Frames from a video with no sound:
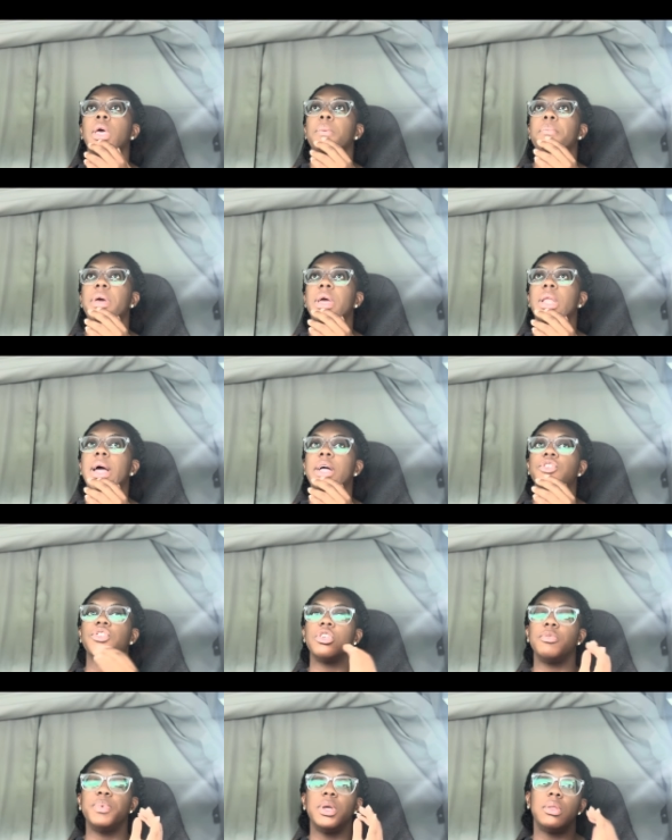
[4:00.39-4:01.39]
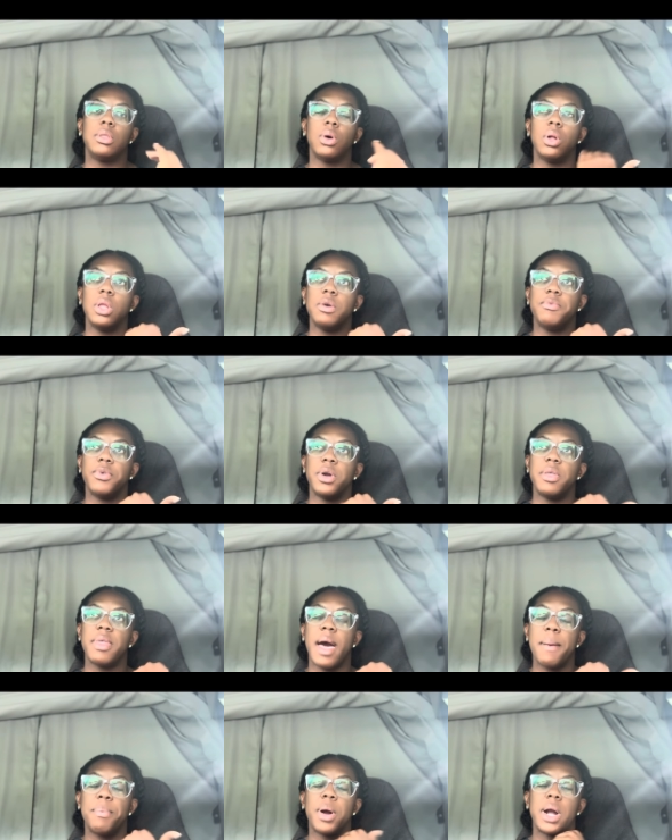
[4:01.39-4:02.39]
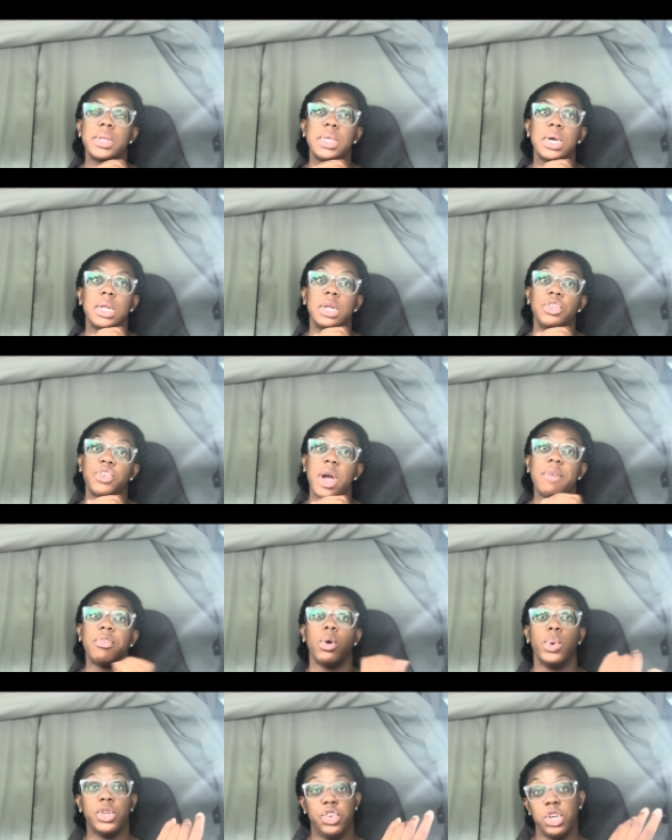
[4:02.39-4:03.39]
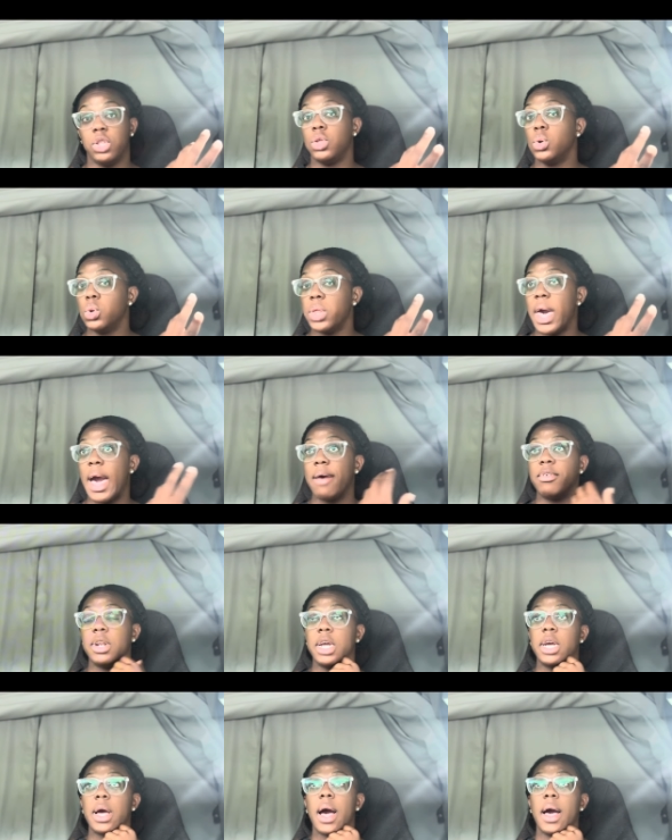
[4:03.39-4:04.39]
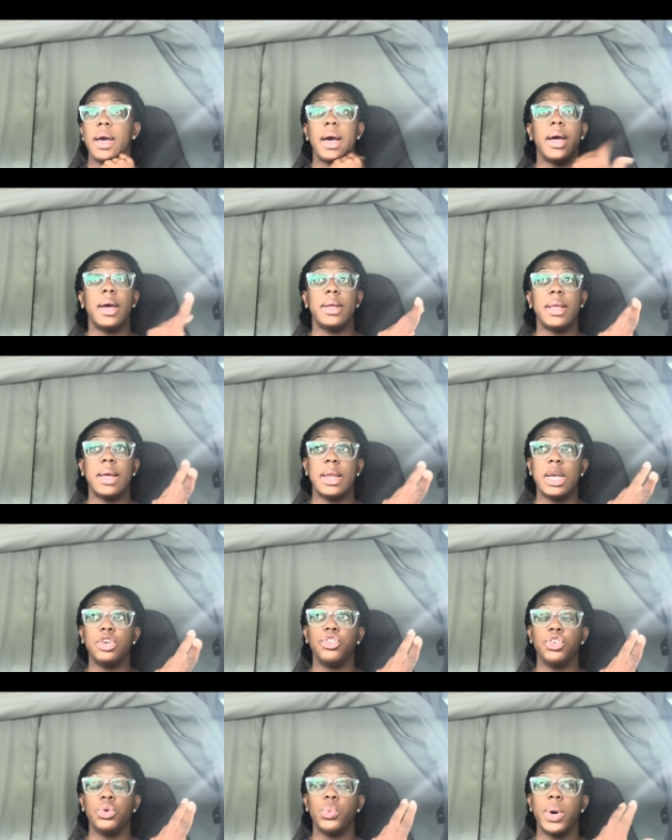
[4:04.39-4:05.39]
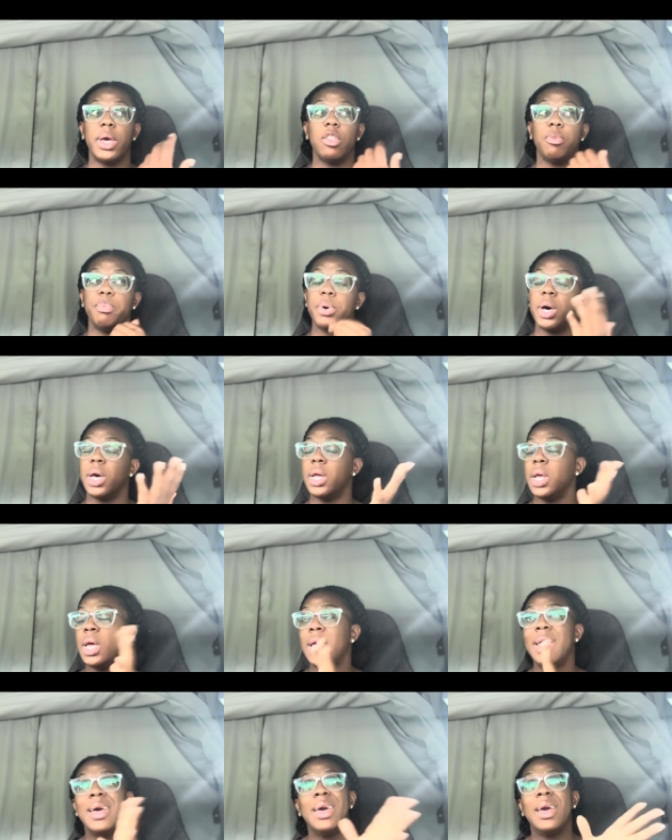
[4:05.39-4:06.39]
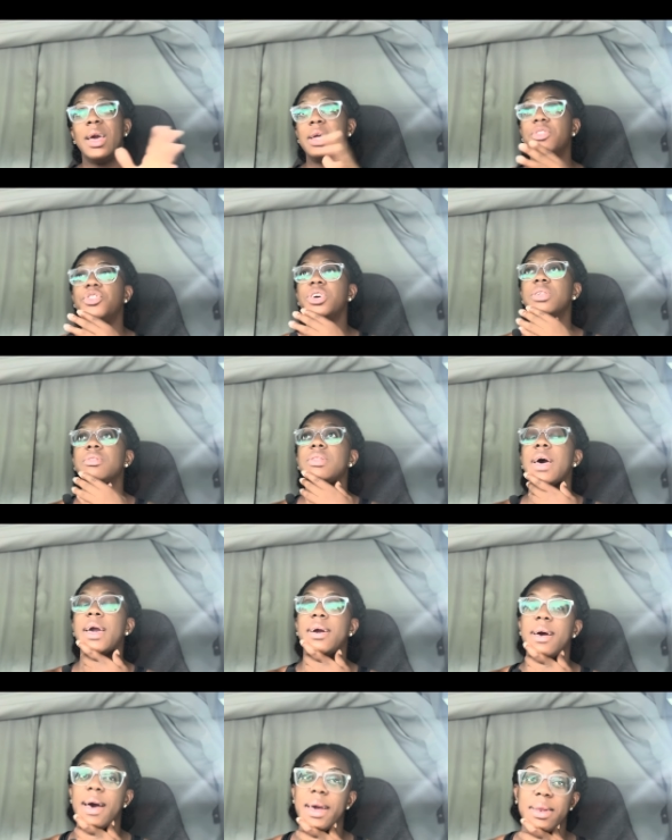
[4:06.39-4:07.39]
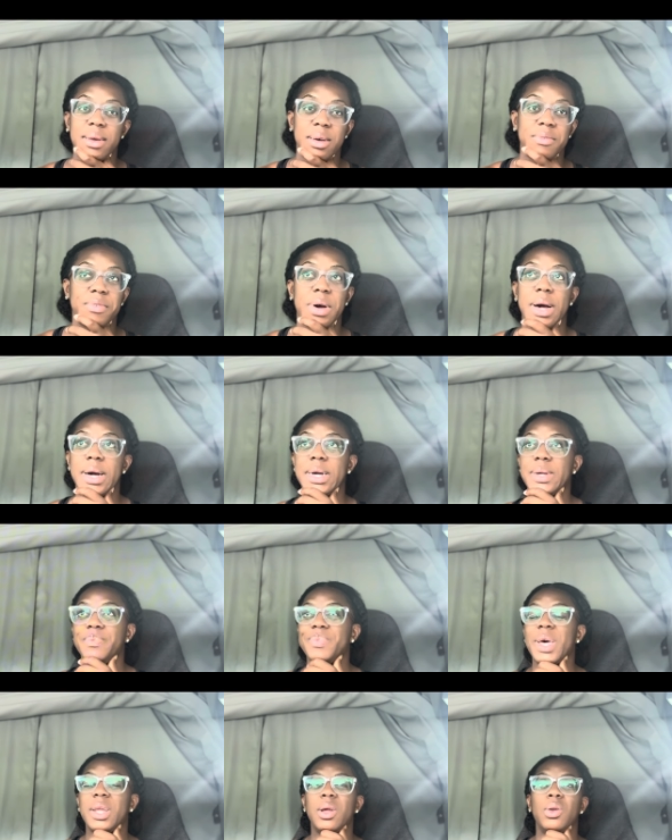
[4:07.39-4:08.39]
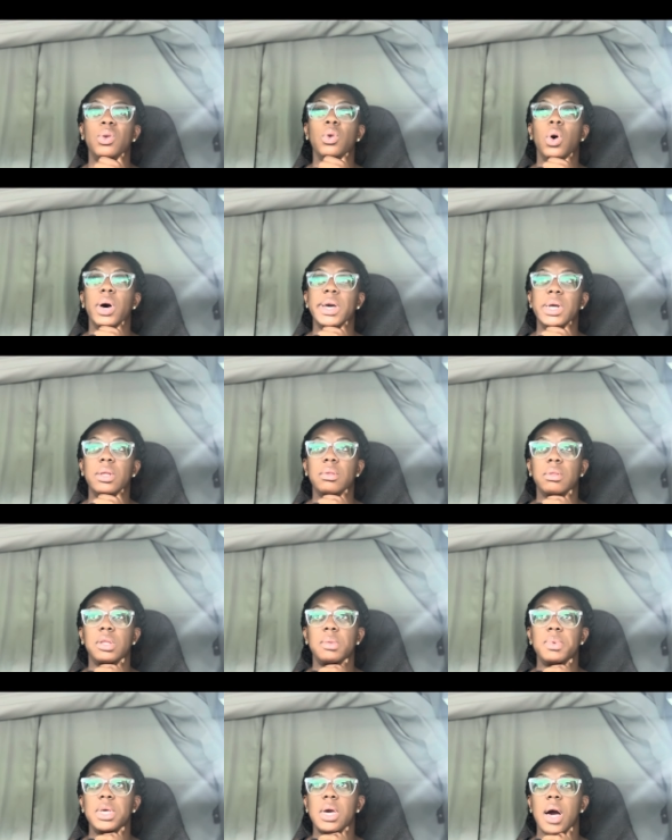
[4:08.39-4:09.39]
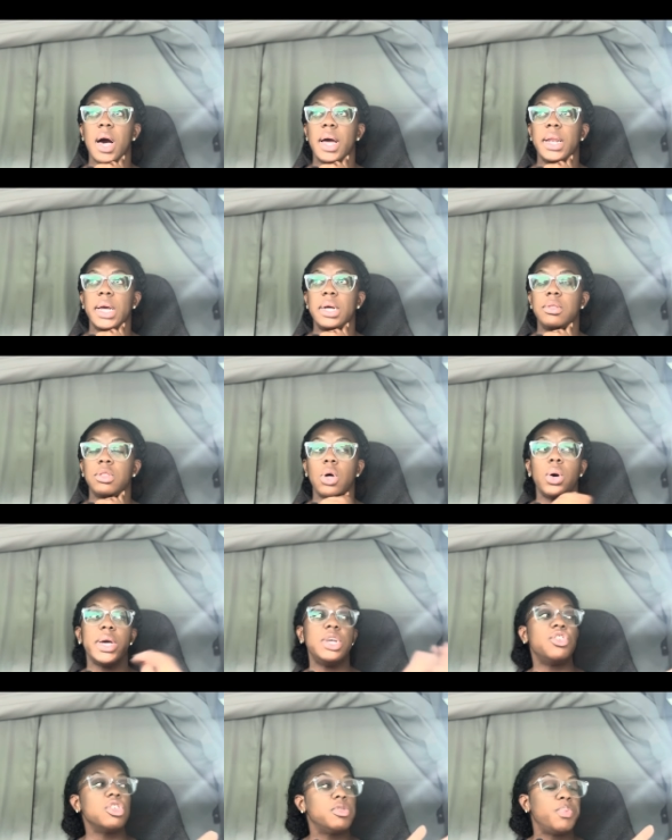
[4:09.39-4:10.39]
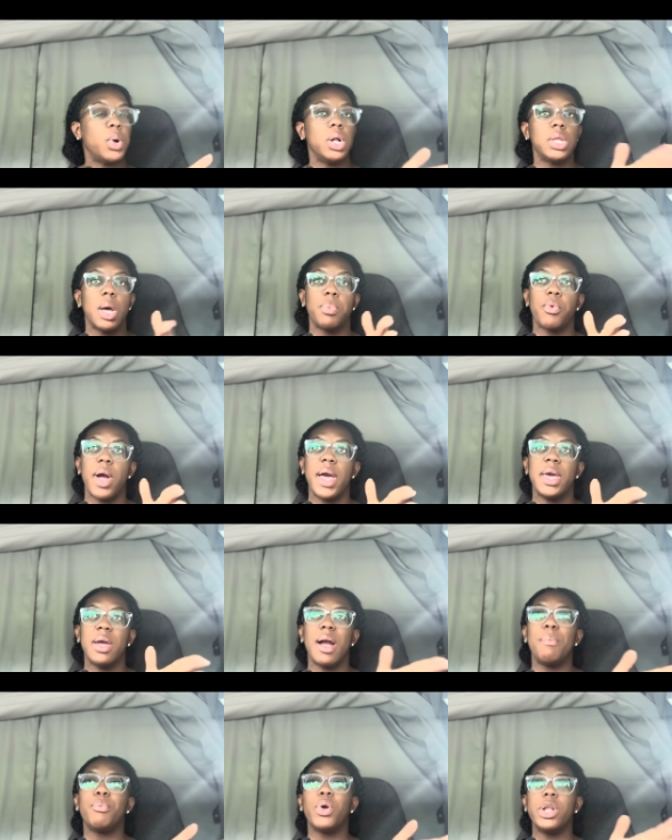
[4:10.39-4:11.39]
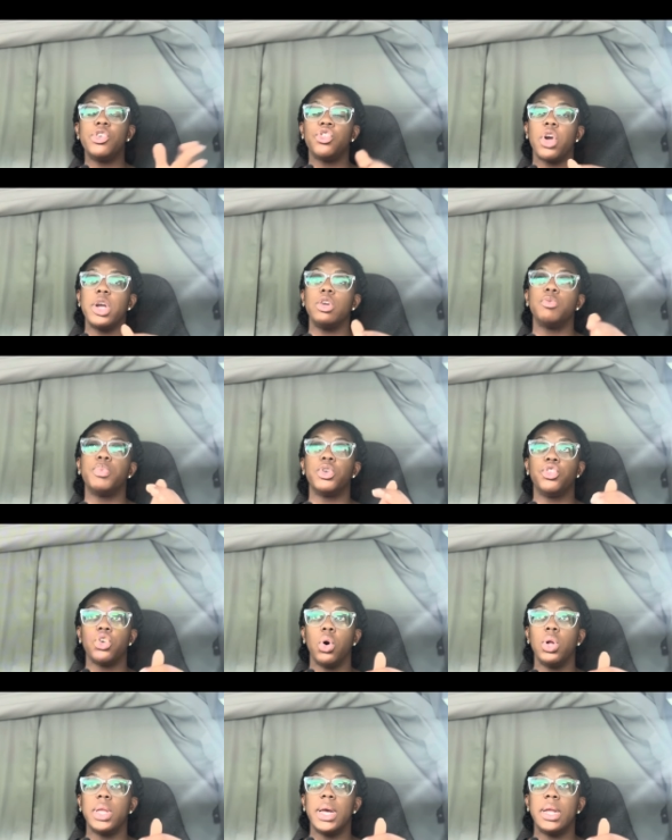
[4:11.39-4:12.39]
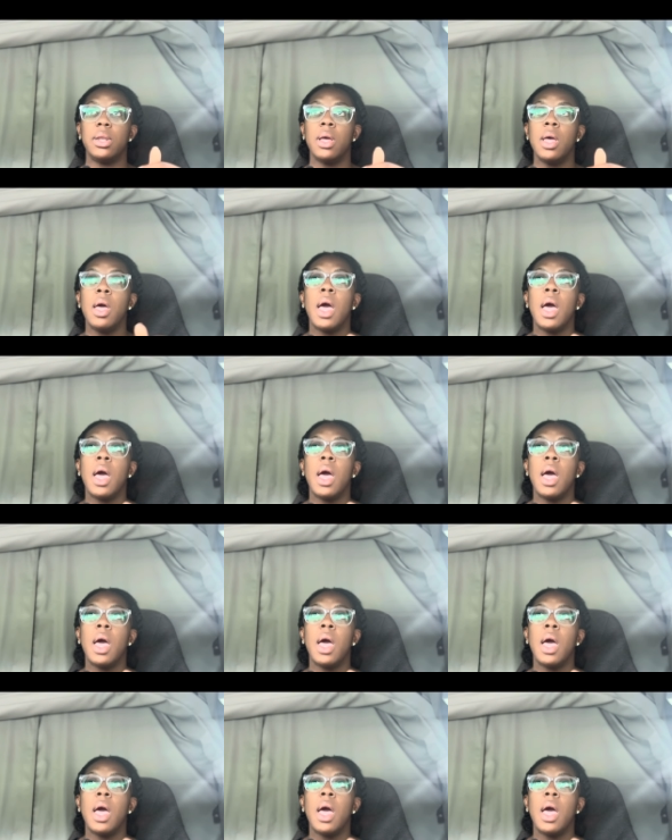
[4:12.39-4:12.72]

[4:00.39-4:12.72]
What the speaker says: It may not just be solely for that particular driver, which is who they have an issue with, but it's just like kind of an annoyance, to be honest. So he just pulled up right here. I'm pretty sure he's patrolling.